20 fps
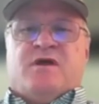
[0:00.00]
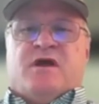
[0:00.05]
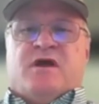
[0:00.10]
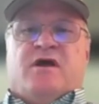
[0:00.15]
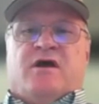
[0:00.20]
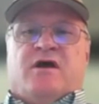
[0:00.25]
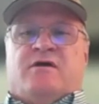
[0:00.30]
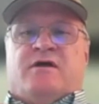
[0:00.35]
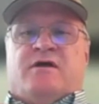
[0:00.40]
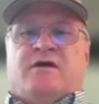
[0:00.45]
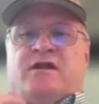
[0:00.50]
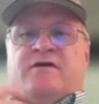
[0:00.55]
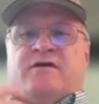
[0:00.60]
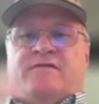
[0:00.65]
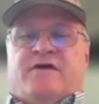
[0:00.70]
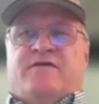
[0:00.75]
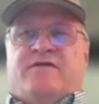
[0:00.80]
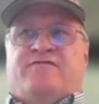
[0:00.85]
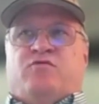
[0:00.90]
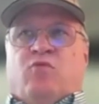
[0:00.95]
and
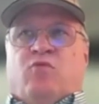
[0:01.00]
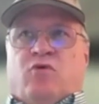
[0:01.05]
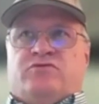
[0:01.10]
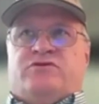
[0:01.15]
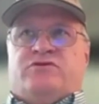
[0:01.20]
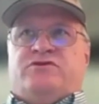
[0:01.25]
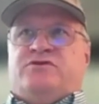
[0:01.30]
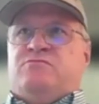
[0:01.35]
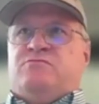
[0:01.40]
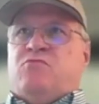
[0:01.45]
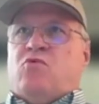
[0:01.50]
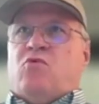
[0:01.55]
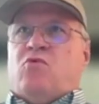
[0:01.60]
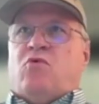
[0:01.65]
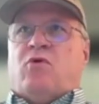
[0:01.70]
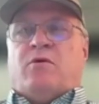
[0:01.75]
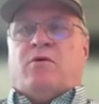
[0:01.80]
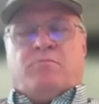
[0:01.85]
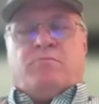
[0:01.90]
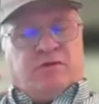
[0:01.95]
if you want to do
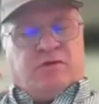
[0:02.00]
more,